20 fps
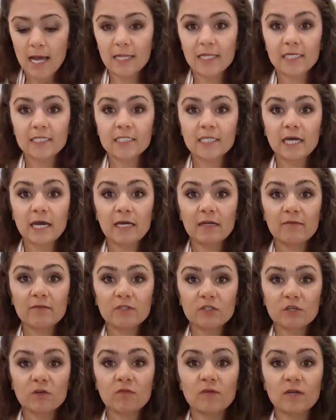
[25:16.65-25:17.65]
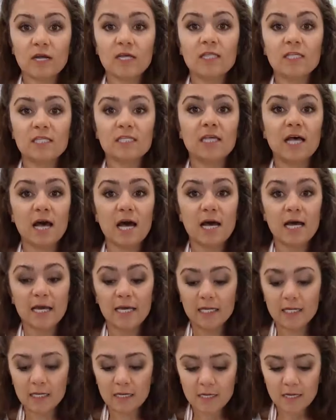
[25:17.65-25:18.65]
I like to kind of serve it on the
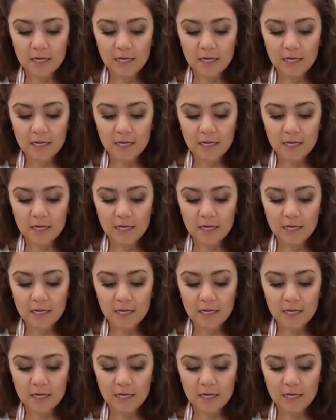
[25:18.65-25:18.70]
side,